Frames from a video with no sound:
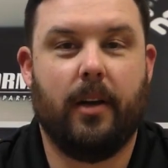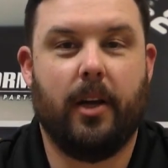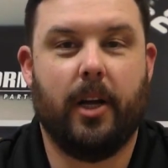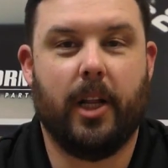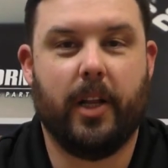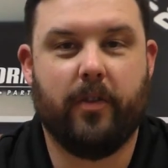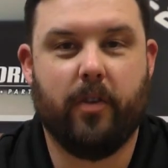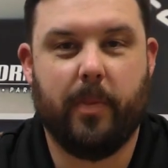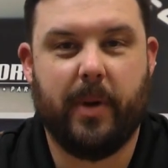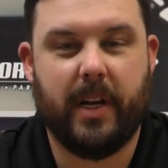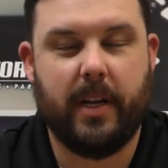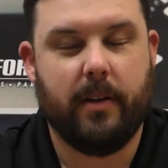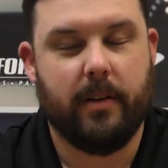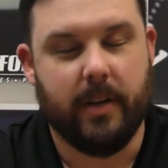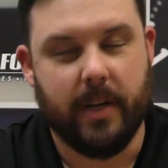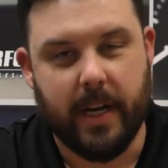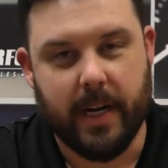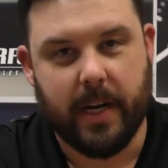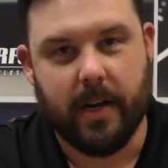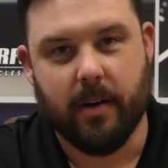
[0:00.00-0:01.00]
Hello, everybody.
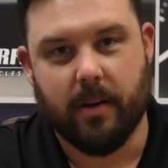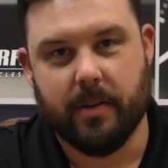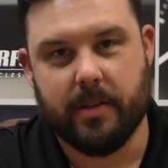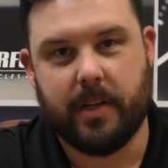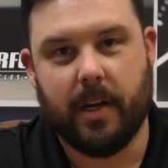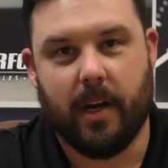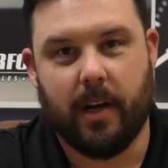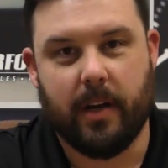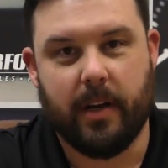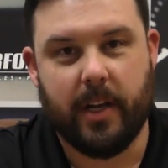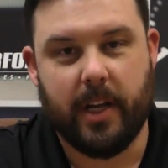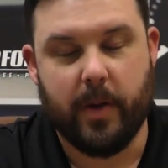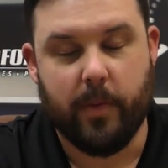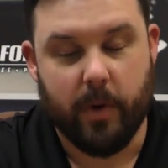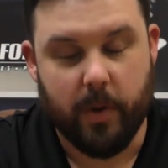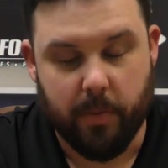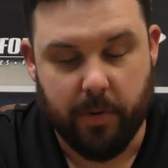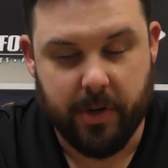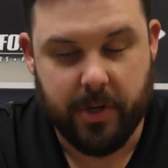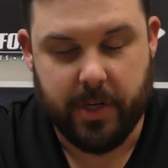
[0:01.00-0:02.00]
Nick here at Scoggin-Dickey.
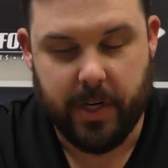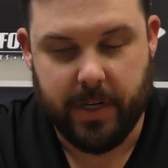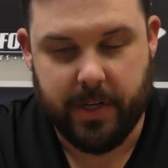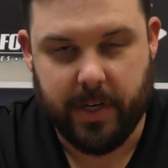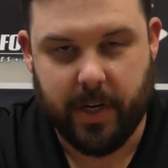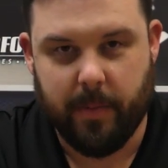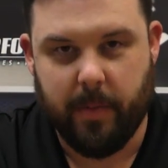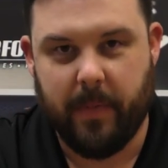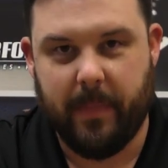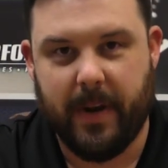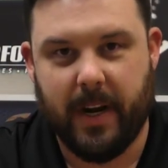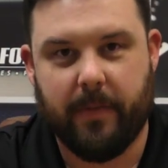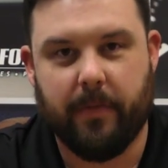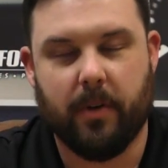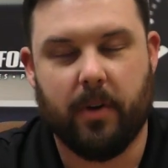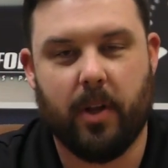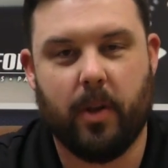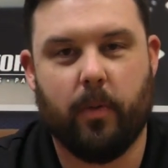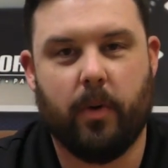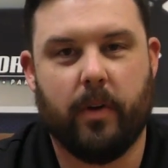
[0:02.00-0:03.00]
We appreciate you coming back for
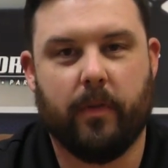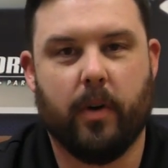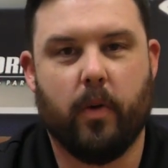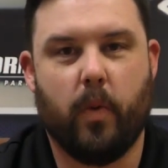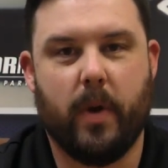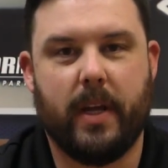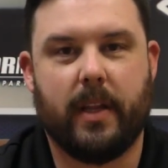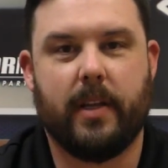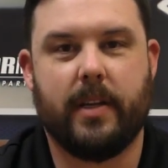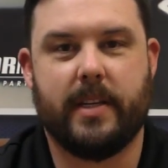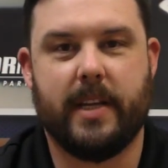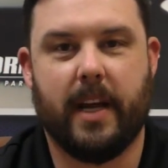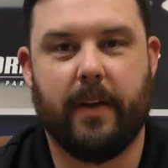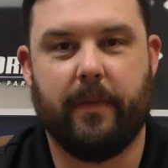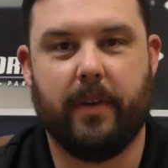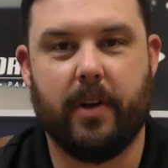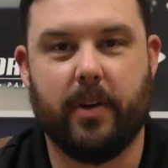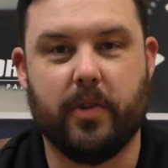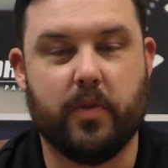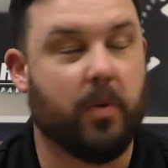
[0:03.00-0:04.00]
another one of our weekly tech
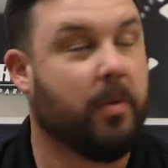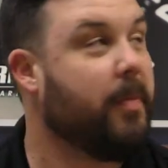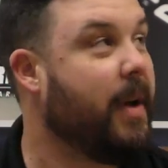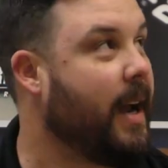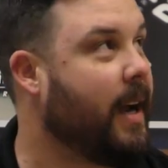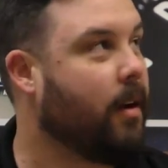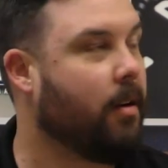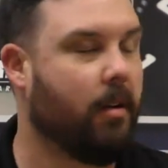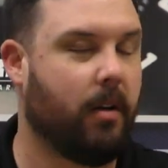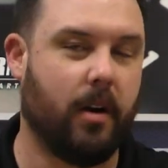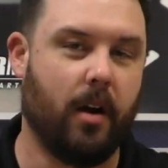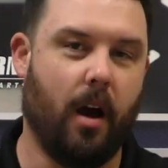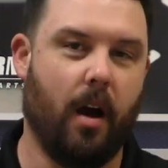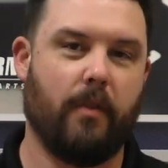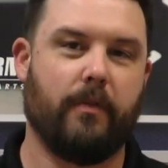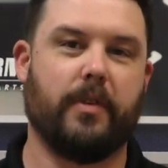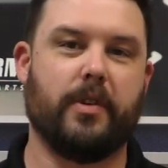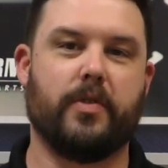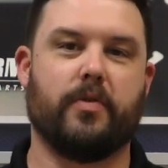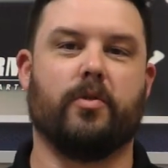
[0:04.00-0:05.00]
videos. We're back in our
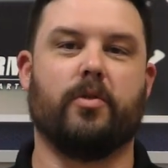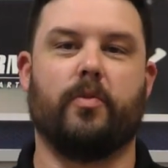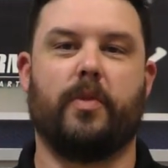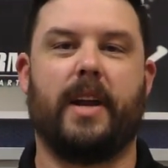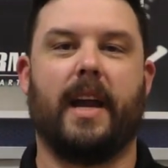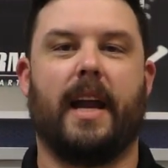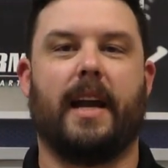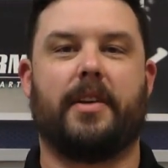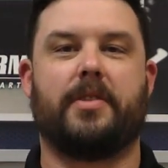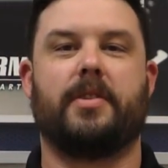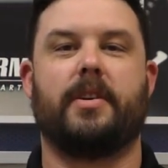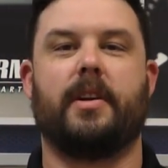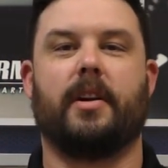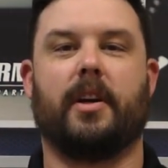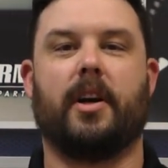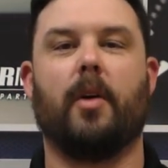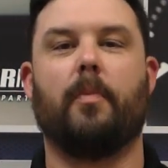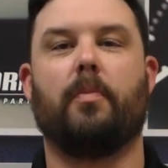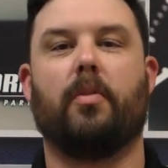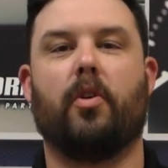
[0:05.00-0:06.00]
conference room. We got actually a
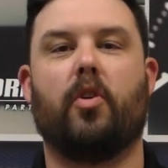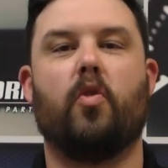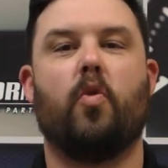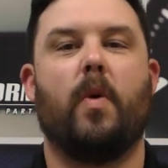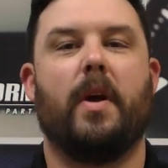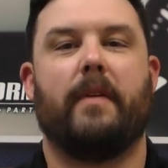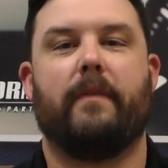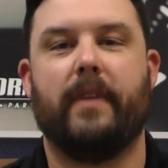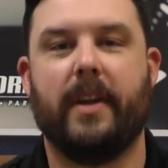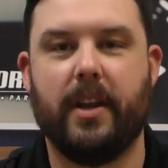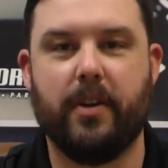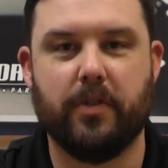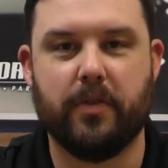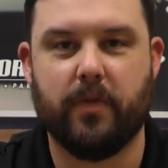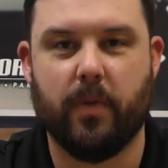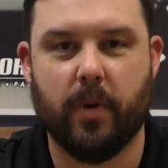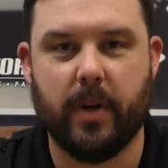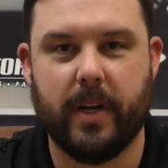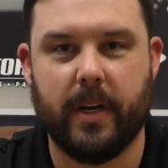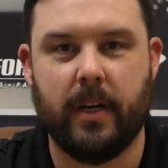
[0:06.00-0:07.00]
couple quick videos
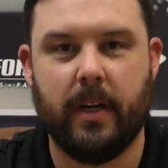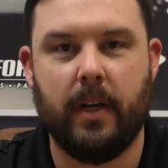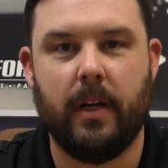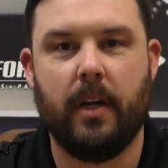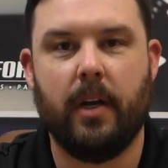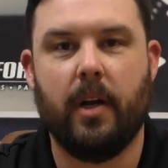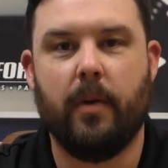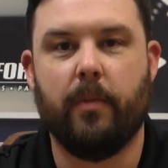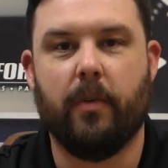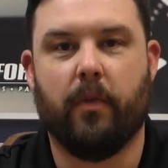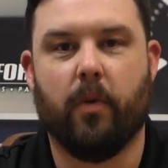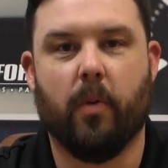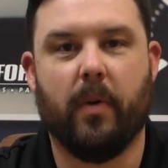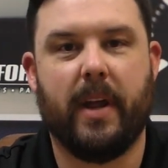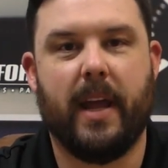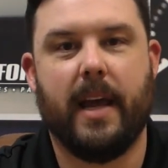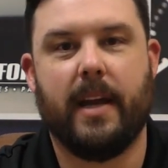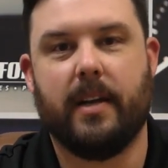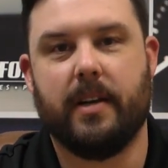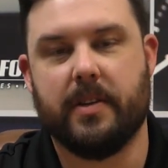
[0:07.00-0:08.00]
for you before
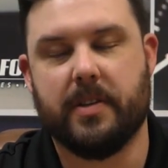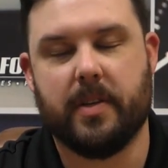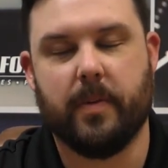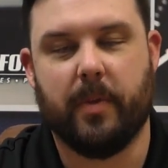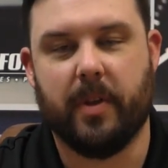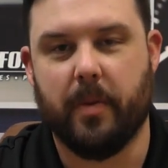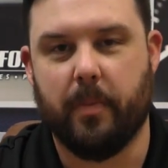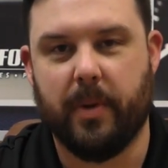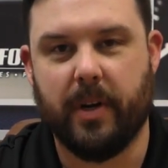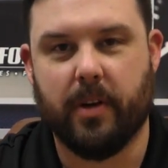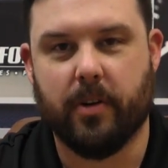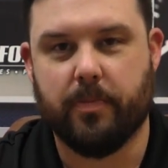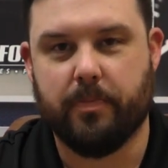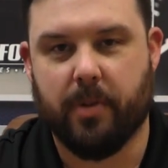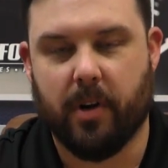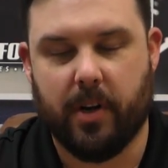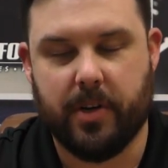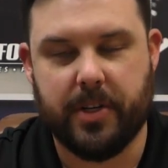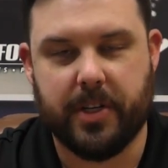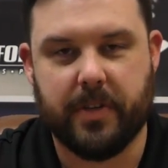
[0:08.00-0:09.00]
we head into some of the bigger
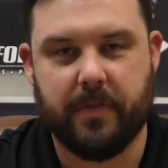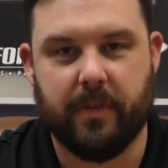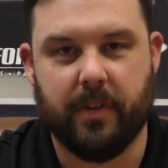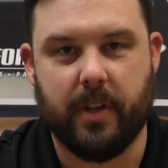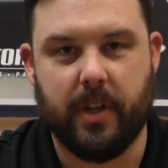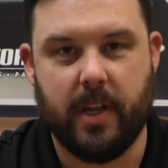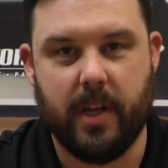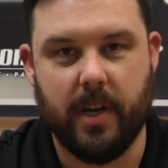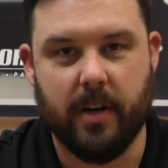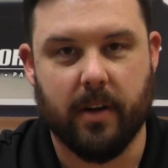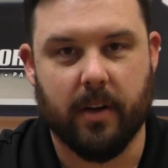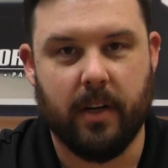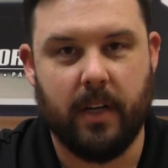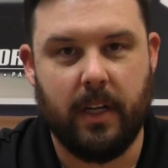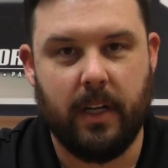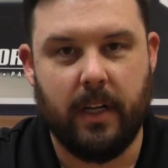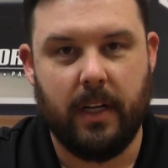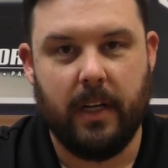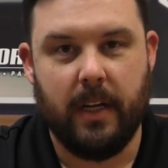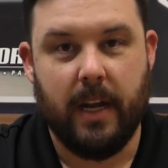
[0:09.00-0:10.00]
projects for the year.
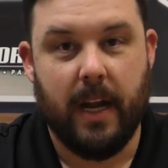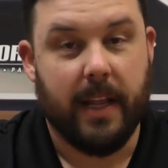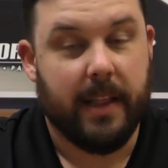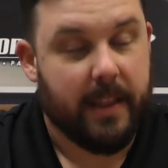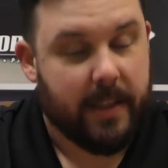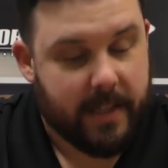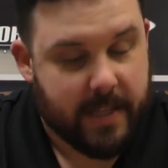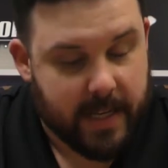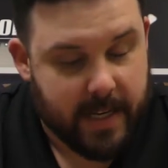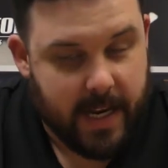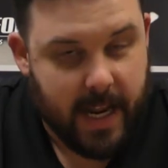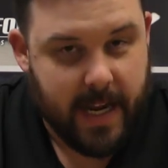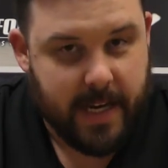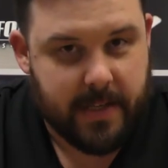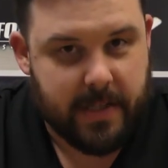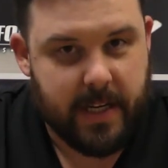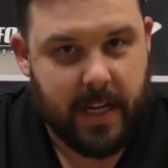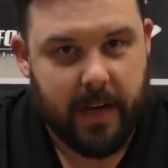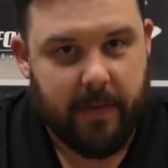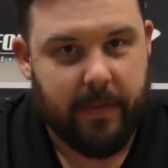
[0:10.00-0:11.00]
In
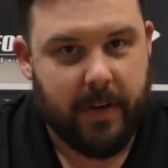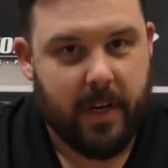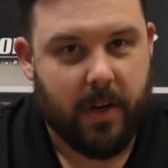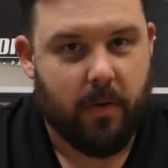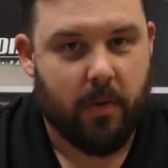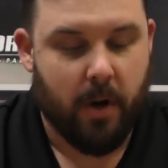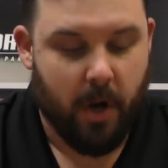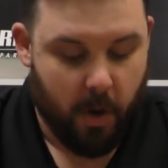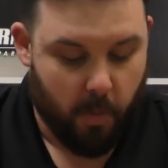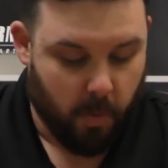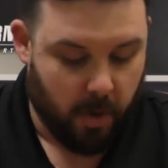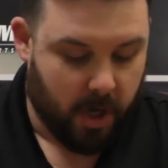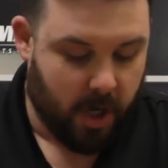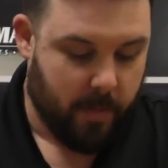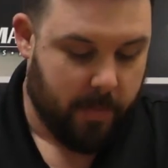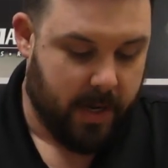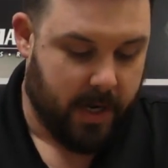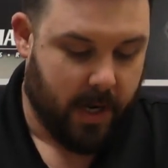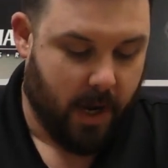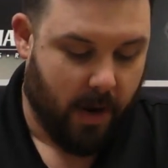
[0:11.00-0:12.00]
today's tech video, we're going
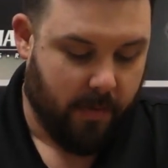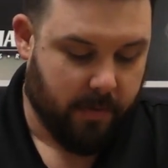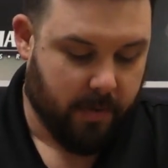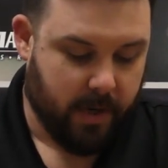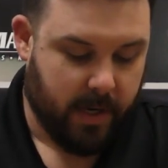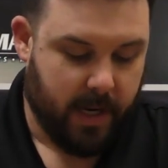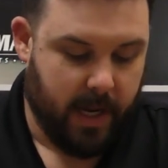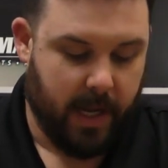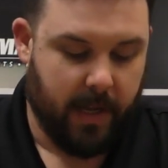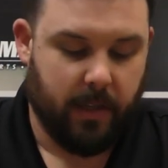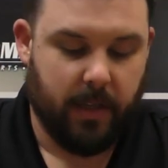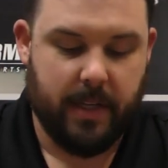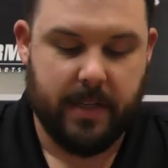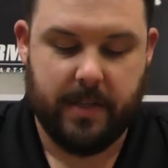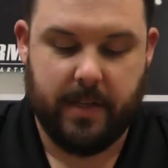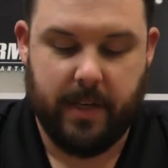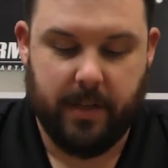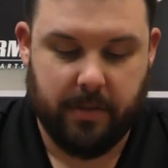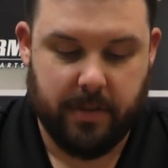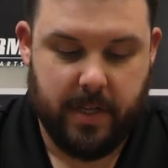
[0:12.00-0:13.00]
to be covering
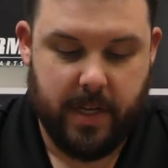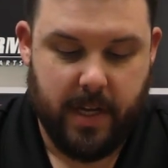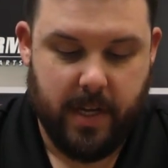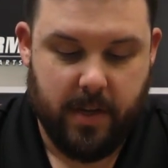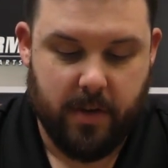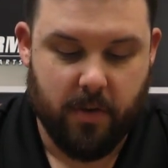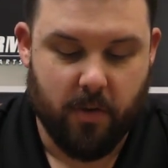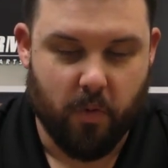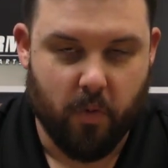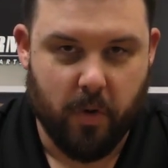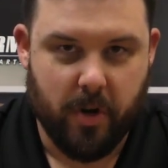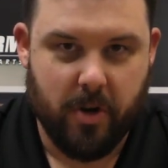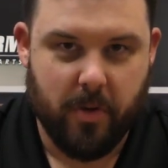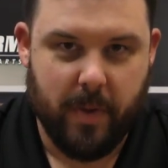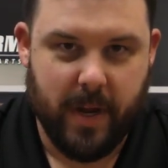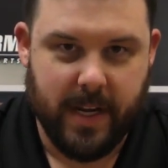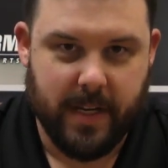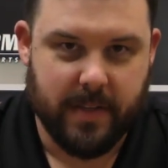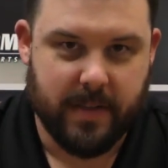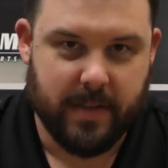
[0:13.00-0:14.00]
LS and LT rear
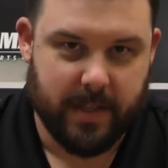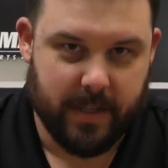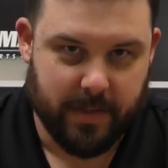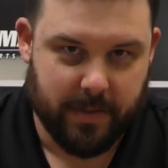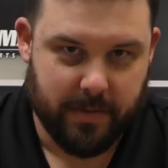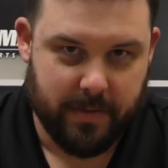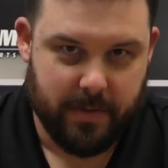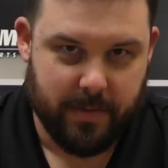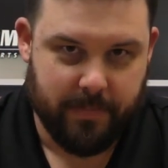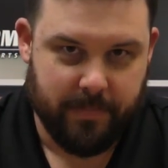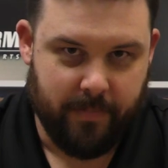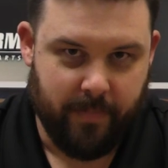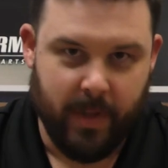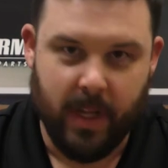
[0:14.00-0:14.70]
main seals.